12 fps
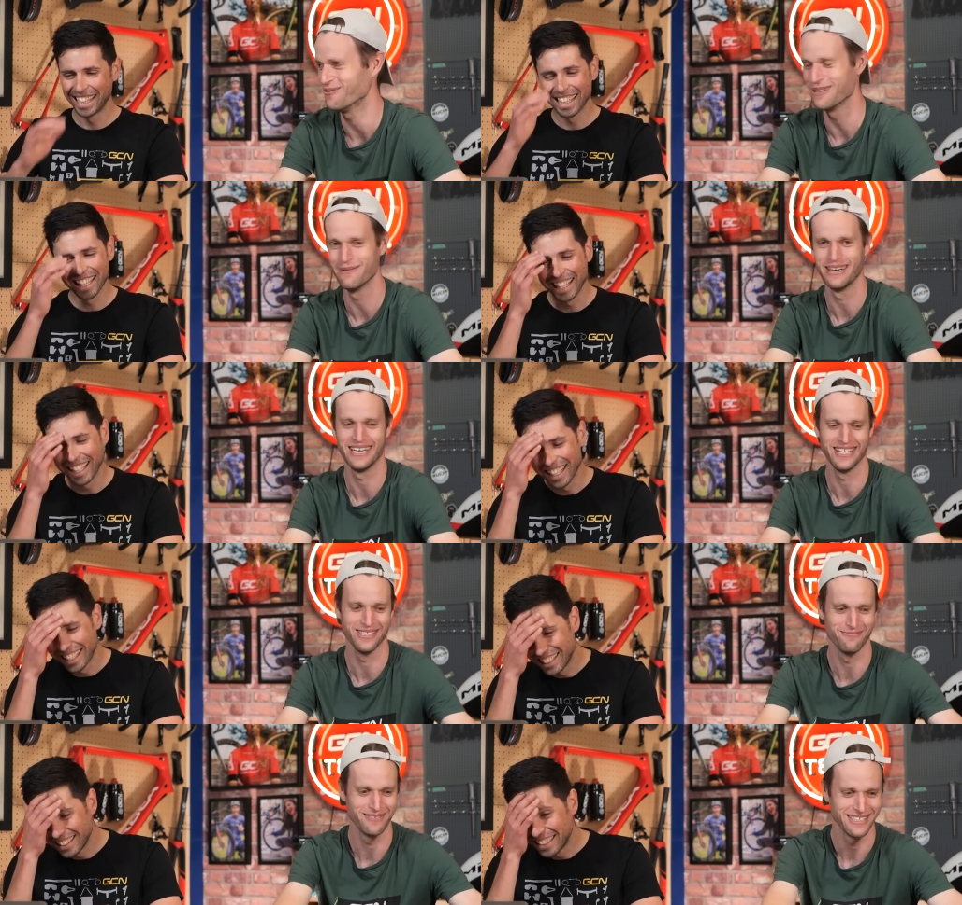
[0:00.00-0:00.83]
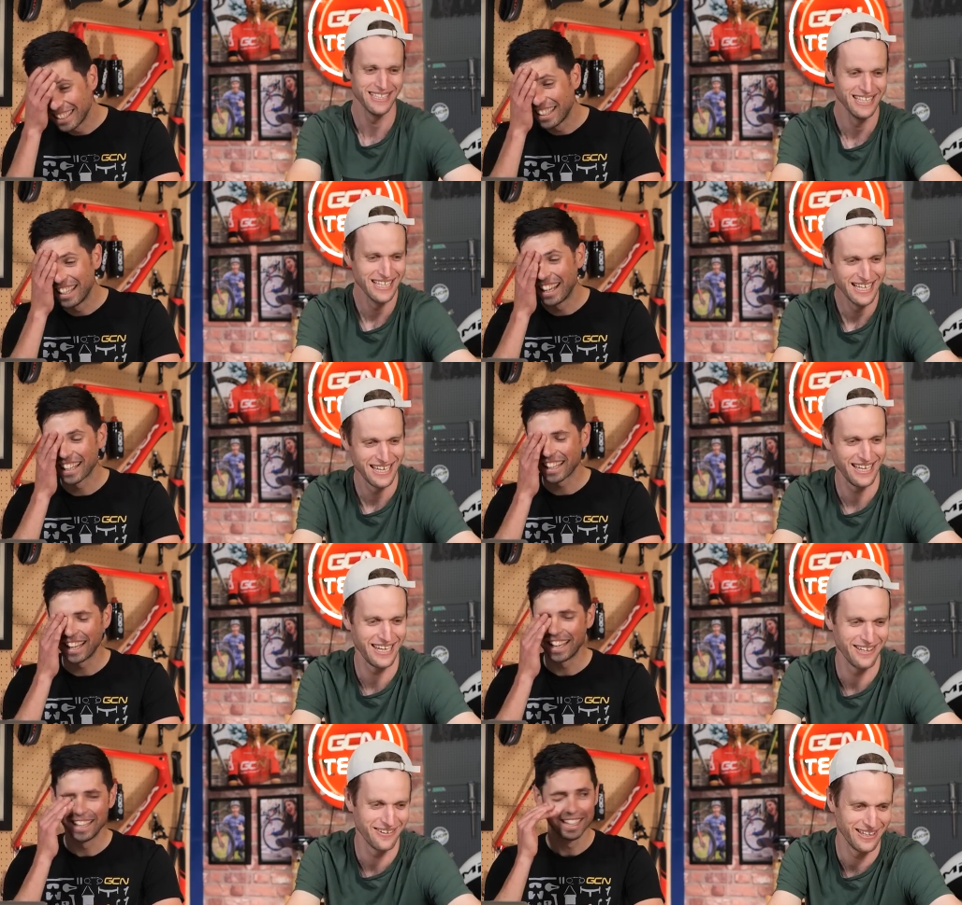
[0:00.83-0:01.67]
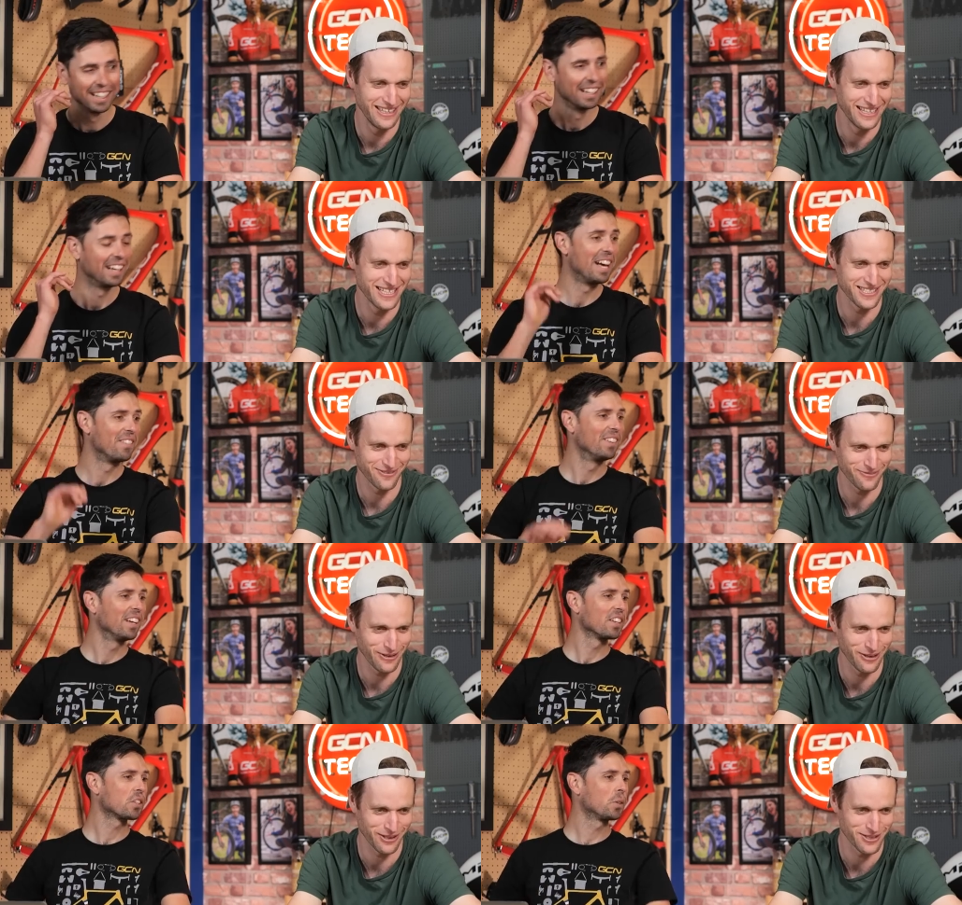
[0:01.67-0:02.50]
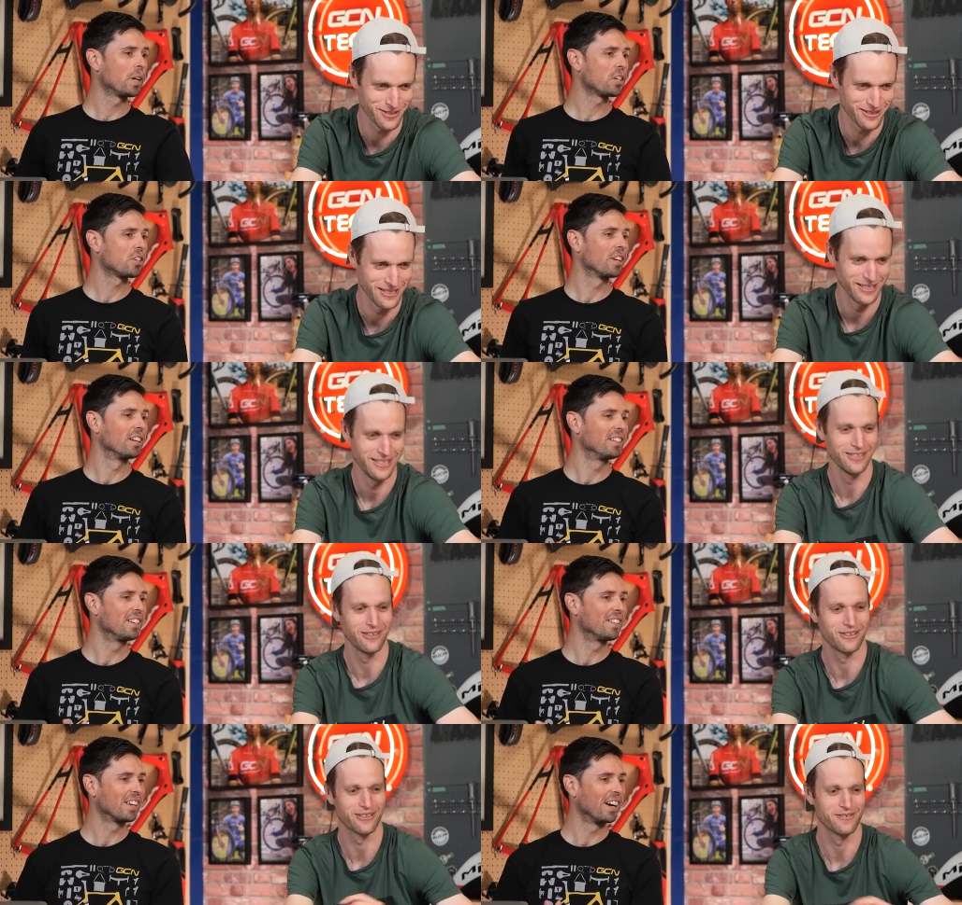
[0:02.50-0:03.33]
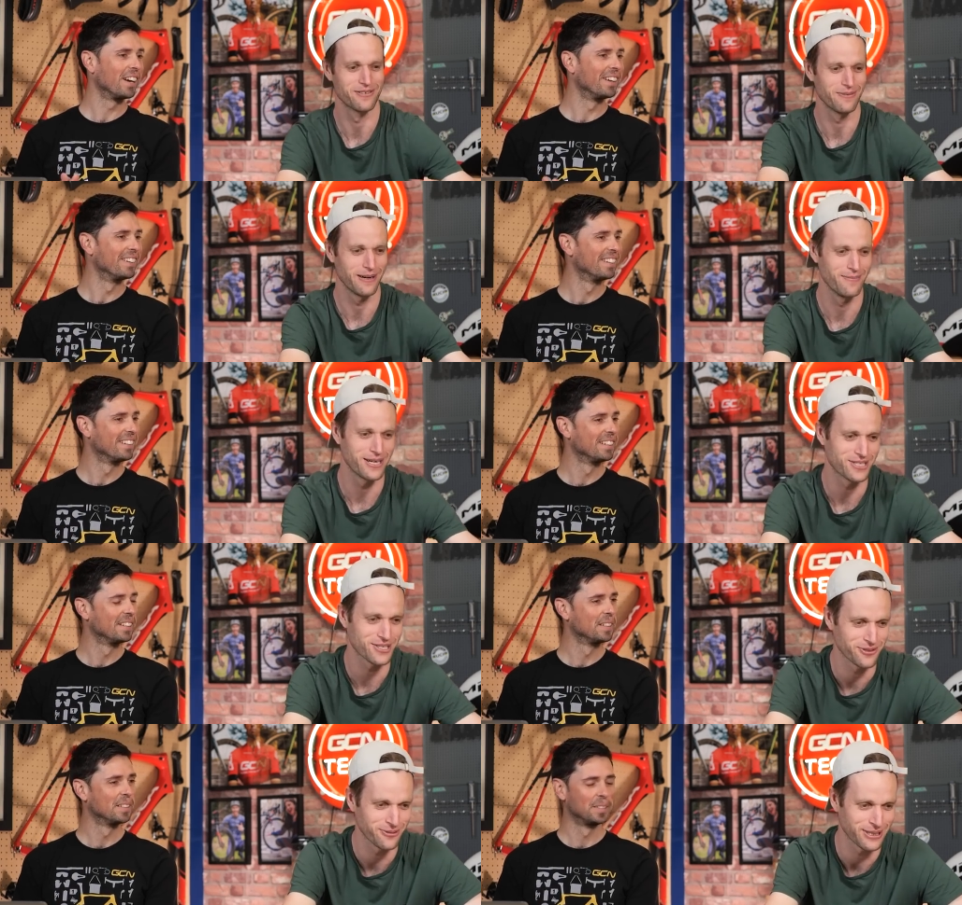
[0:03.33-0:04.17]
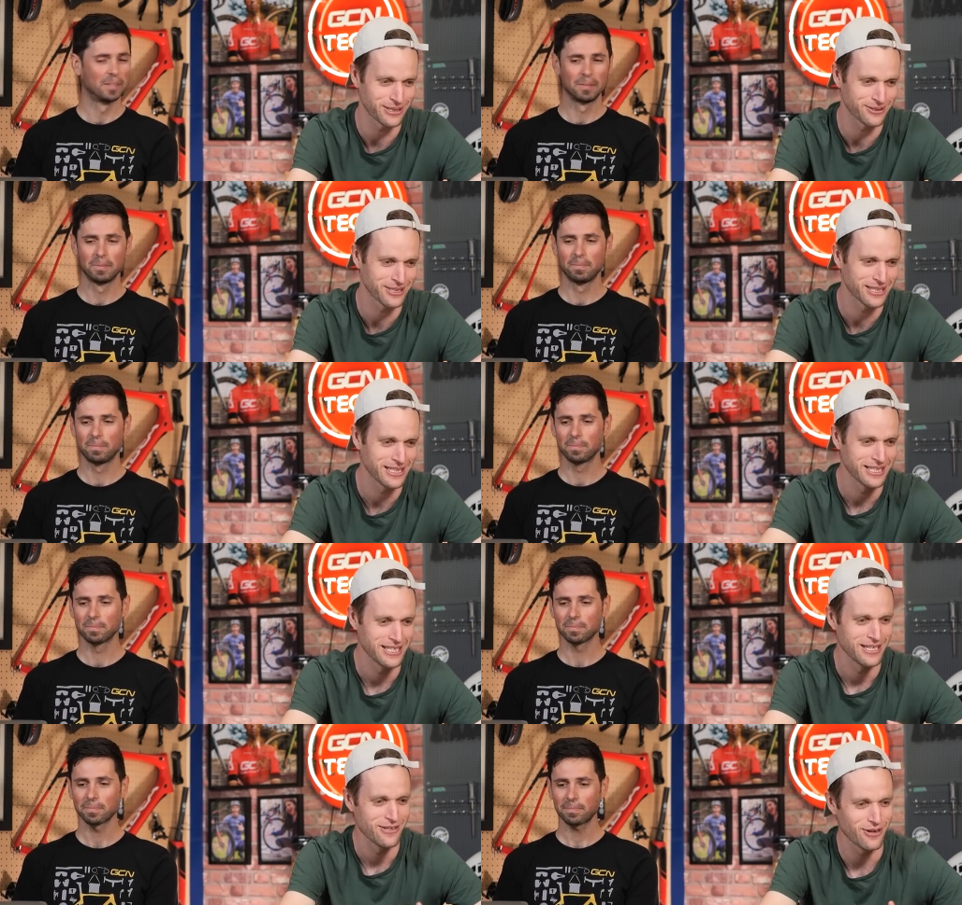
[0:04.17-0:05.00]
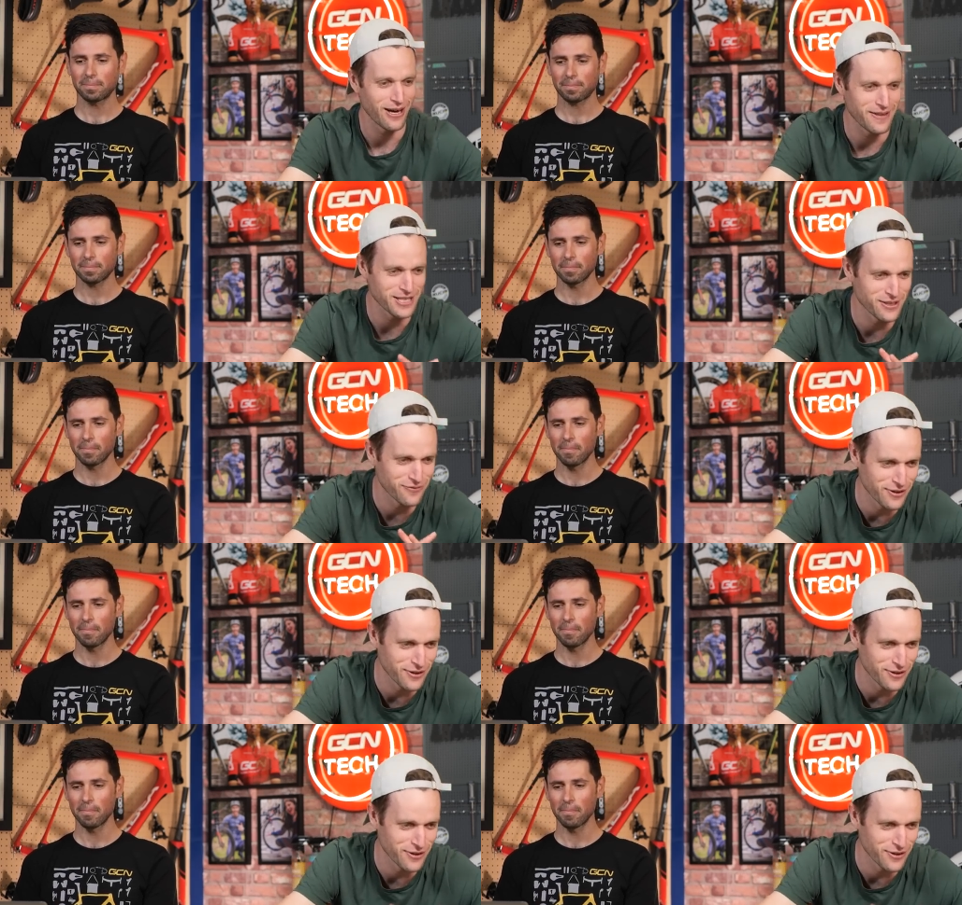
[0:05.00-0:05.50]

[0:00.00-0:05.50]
Speaker 1: Ruined at home. Okay, anyway, that's last question, you go. That's my magical world. Right, this is